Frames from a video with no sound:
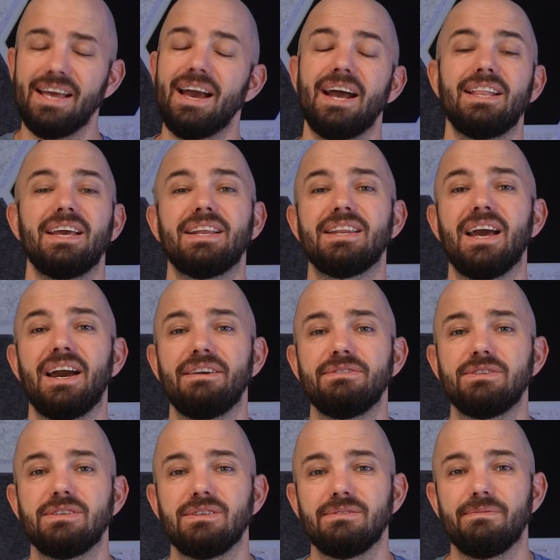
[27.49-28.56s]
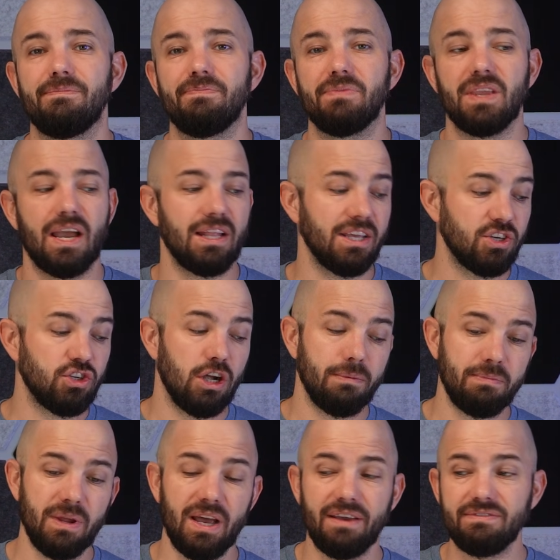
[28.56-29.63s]
I like knives. I like
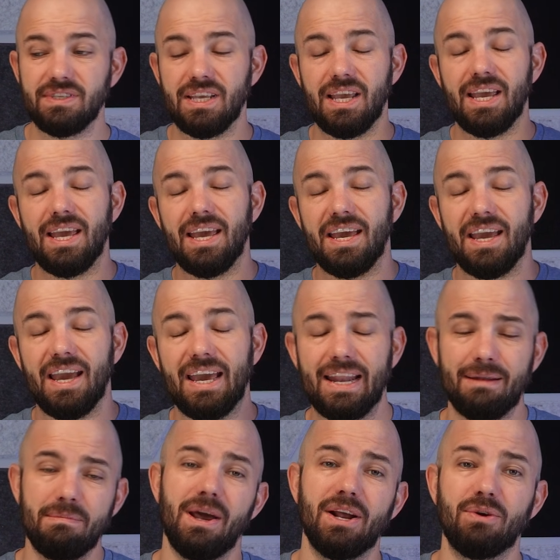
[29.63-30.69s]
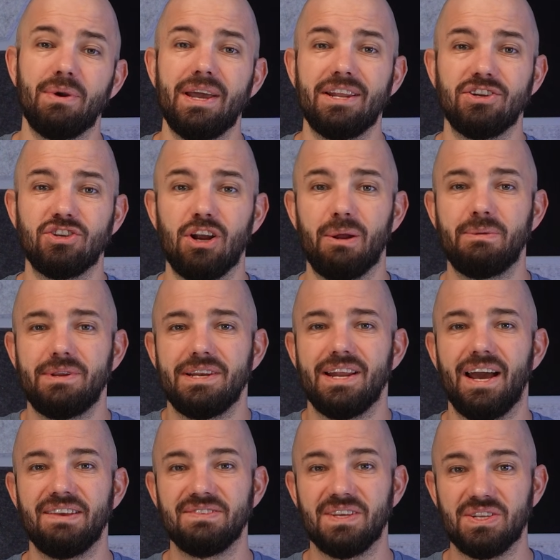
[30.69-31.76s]
sharp knives, and I'm not great at sharpening
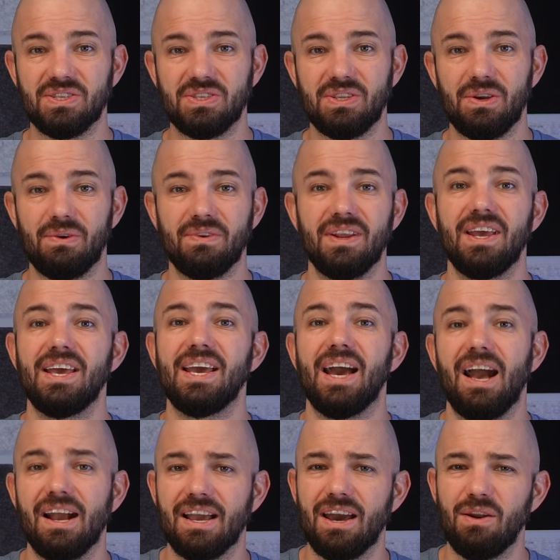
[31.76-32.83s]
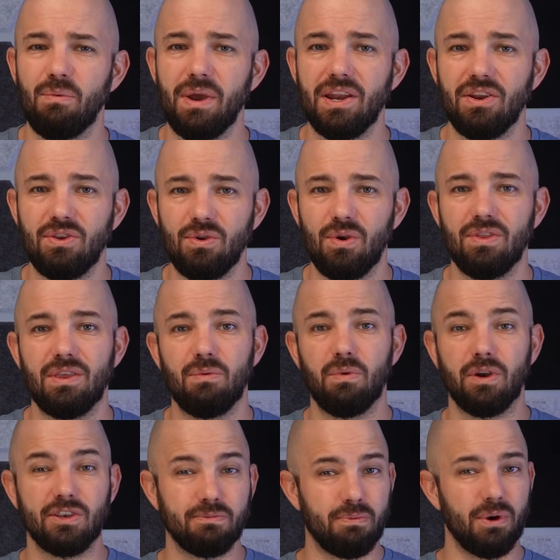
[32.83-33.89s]
knives on a stone. I got a way to do it that
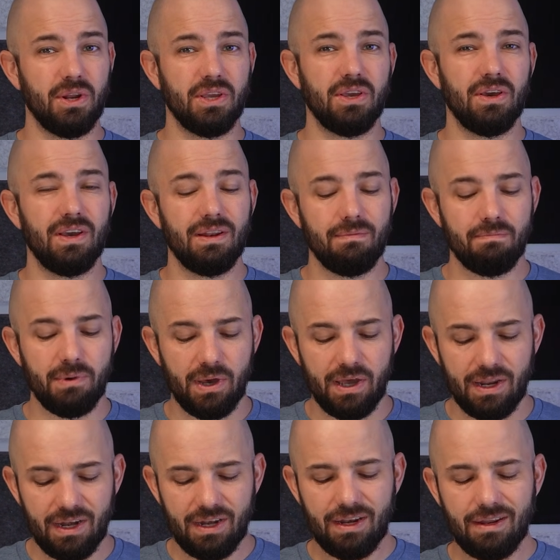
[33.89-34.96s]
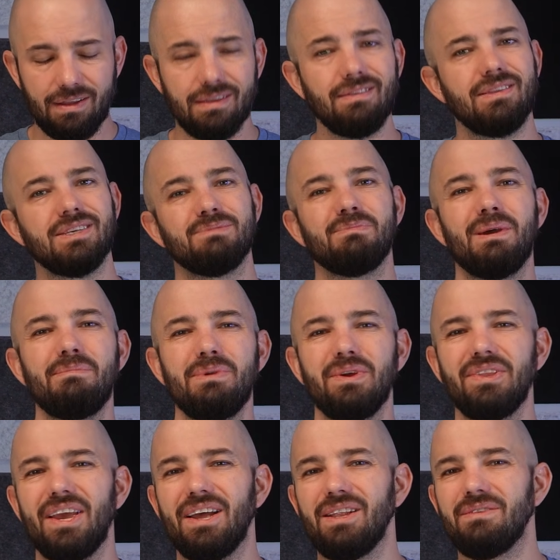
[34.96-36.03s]
works pretty good, but this might be
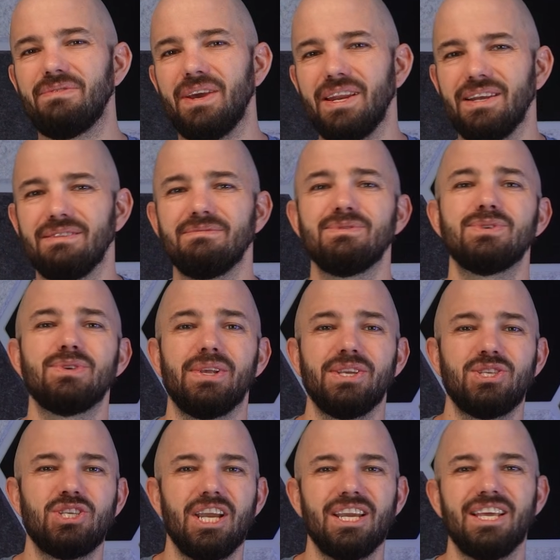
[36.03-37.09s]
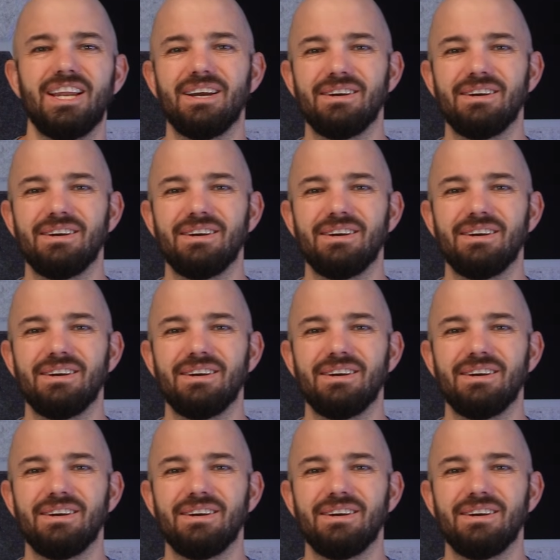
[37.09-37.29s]
able to elevate it. So let's check it